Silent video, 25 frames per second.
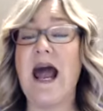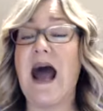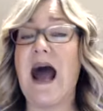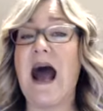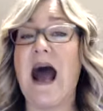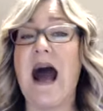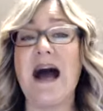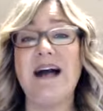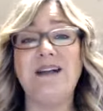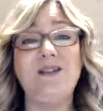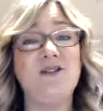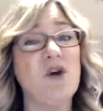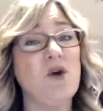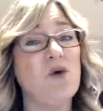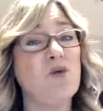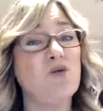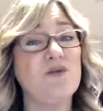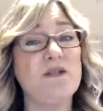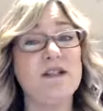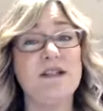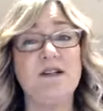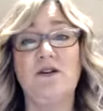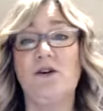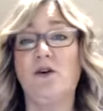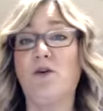I don't
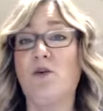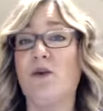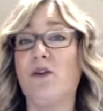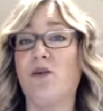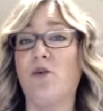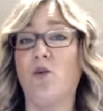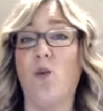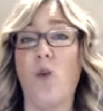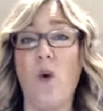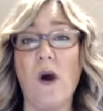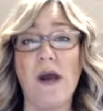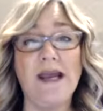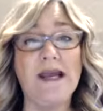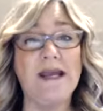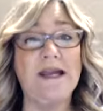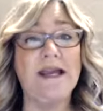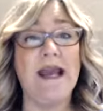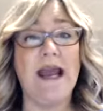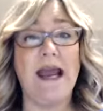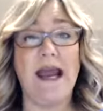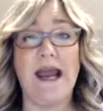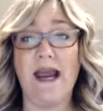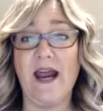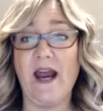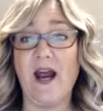deal with white
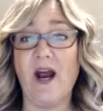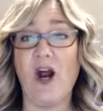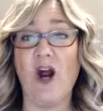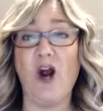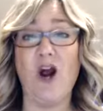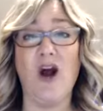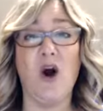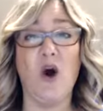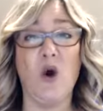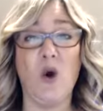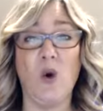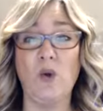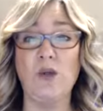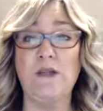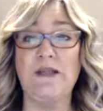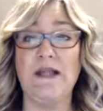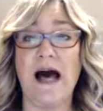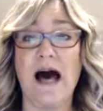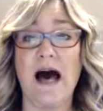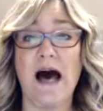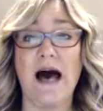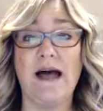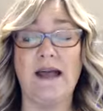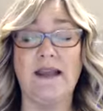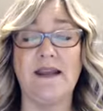hair a whole
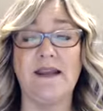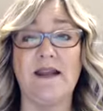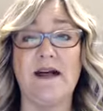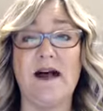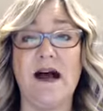lot.